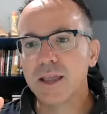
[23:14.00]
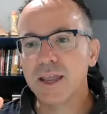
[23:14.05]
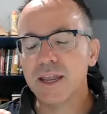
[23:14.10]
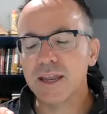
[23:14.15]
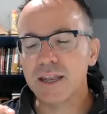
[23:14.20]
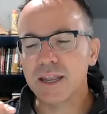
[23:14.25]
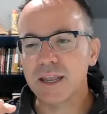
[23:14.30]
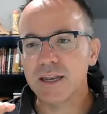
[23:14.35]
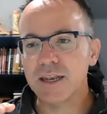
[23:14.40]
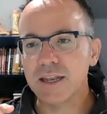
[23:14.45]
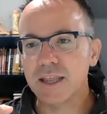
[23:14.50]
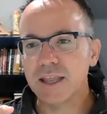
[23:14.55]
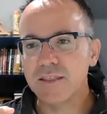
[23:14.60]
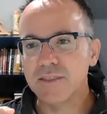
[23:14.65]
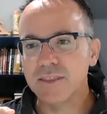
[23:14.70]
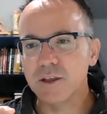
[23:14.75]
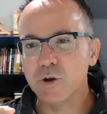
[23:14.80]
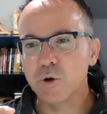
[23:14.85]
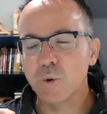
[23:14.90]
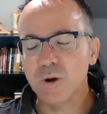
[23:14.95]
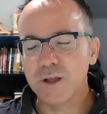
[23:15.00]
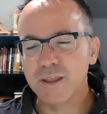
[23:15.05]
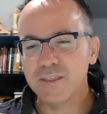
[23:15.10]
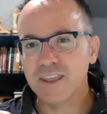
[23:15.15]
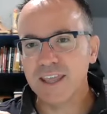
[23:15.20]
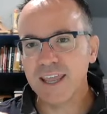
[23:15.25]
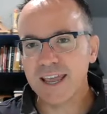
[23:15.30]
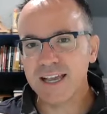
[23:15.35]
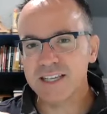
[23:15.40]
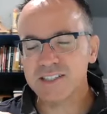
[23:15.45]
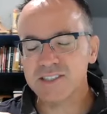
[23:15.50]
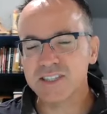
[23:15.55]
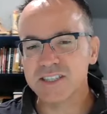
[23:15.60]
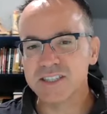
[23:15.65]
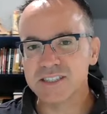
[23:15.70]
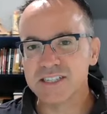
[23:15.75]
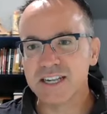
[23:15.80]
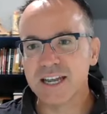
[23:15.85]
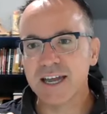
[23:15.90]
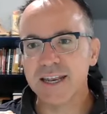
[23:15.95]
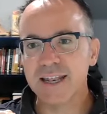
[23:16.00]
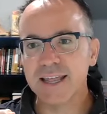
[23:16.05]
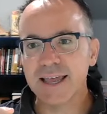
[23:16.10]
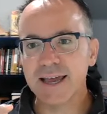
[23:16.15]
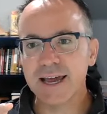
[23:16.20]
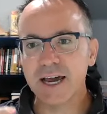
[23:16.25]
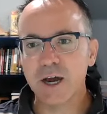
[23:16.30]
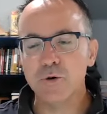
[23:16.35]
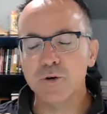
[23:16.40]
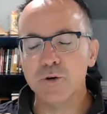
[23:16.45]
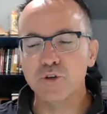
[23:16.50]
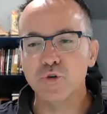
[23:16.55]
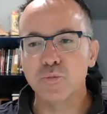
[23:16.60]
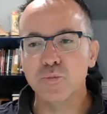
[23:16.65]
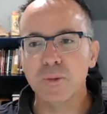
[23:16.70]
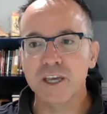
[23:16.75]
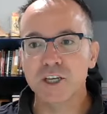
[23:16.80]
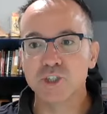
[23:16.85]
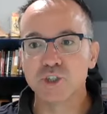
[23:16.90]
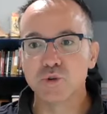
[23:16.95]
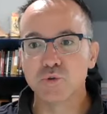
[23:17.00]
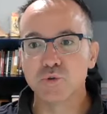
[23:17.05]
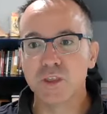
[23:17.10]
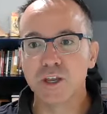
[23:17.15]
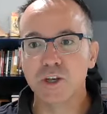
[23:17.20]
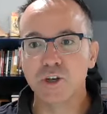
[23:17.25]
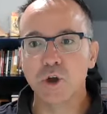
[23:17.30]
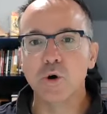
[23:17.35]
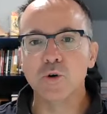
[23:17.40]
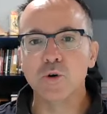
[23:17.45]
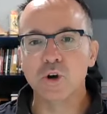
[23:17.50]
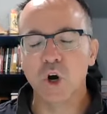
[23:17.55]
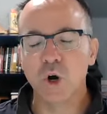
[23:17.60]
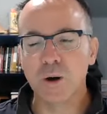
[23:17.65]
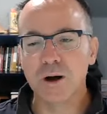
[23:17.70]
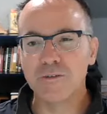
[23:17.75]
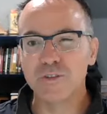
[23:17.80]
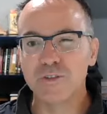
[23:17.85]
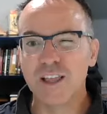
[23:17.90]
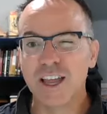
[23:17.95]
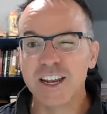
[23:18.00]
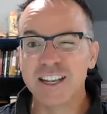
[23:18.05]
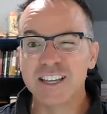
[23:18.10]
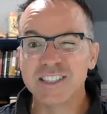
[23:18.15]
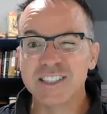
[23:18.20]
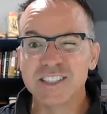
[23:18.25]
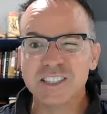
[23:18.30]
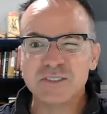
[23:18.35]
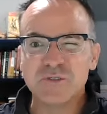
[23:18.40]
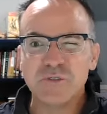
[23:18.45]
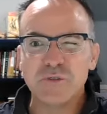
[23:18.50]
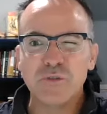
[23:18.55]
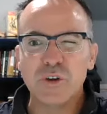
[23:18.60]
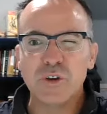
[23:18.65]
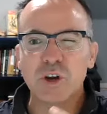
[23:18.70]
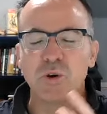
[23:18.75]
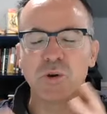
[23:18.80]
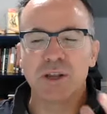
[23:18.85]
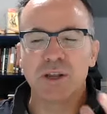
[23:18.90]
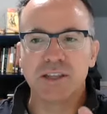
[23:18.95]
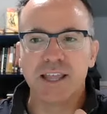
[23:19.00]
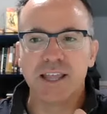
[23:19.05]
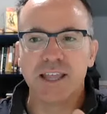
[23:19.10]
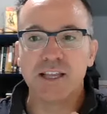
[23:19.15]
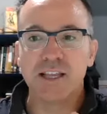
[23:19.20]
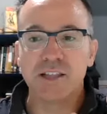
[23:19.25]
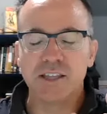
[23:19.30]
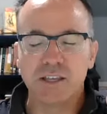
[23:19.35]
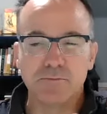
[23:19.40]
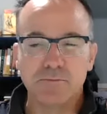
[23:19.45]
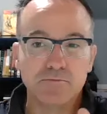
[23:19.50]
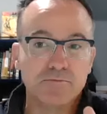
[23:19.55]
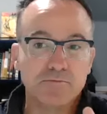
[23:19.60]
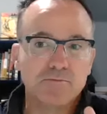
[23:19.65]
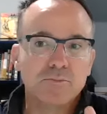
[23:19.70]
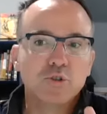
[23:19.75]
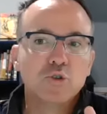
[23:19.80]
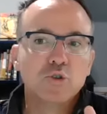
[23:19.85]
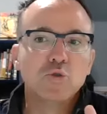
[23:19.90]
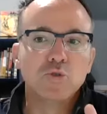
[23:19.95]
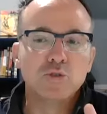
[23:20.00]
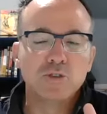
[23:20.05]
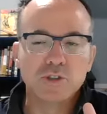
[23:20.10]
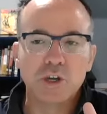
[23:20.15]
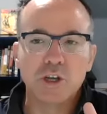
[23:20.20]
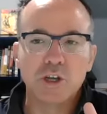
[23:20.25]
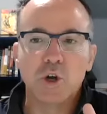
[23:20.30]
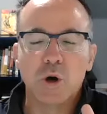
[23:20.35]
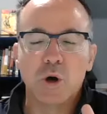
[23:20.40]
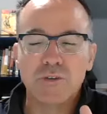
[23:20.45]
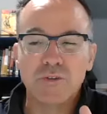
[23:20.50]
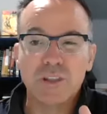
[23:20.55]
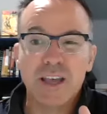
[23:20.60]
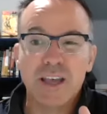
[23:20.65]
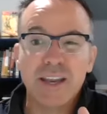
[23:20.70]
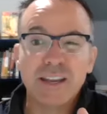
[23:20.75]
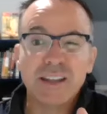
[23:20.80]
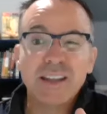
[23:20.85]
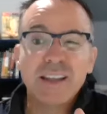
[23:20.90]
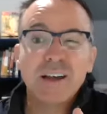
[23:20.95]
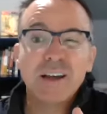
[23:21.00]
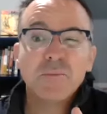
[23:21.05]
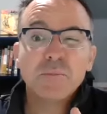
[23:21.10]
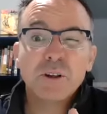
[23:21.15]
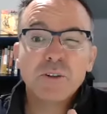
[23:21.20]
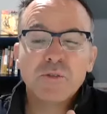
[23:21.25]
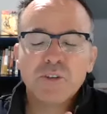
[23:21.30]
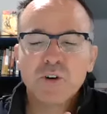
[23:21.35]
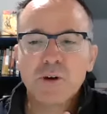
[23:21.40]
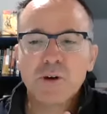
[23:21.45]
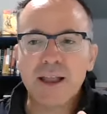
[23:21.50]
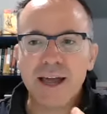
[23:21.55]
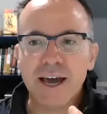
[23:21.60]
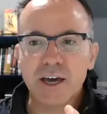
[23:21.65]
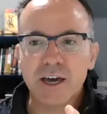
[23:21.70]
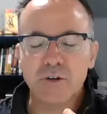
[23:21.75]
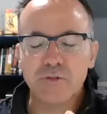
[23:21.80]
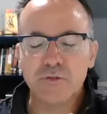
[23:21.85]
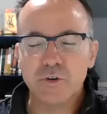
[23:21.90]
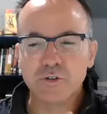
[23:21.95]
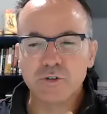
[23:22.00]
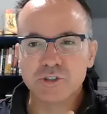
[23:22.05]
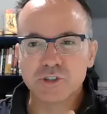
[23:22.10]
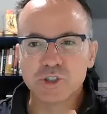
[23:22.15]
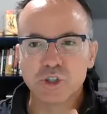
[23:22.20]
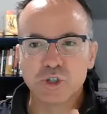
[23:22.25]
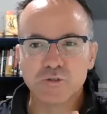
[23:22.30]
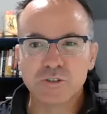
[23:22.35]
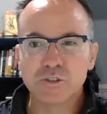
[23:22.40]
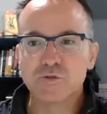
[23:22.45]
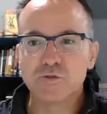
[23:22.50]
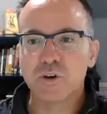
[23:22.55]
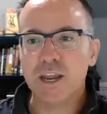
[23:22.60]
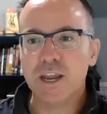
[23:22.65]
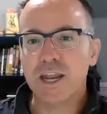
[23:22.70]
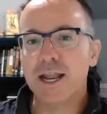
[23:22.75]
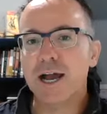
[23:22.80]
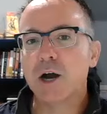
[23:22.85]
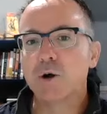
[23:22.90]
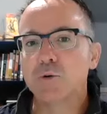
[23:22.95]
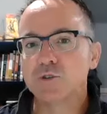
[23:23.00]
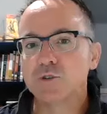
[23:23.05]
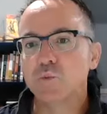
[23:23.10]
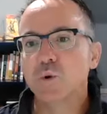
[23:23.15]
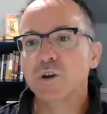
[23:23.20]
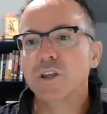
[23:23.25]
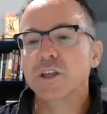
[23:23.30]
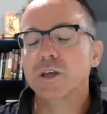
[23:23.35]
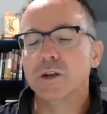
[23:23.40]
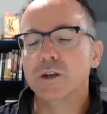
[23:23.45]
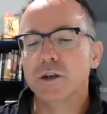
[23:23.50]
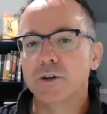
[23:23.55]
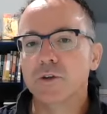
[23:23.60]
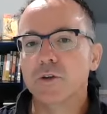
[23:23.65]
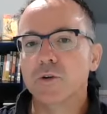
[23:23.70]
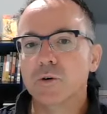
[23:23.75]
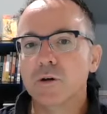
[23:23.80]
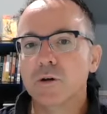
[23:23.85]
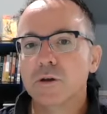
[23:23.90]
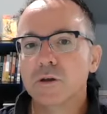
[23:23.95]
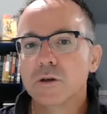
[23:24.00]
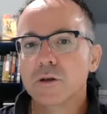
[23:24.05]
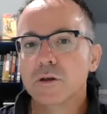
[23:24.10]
and, and, and the the ask is not how do you make sure they don't go offline because it's very unlikely google's going to go offline but if they're out of service for eight hours what are you going to do